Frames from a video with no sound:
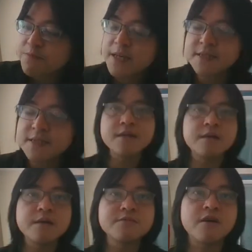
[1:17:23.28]
in terms
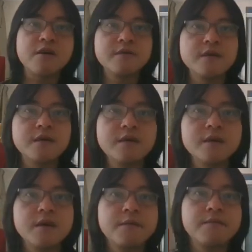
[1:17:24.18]
of the
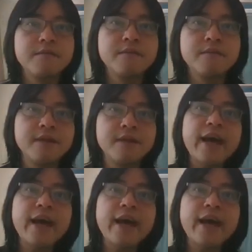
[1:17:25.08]
ket,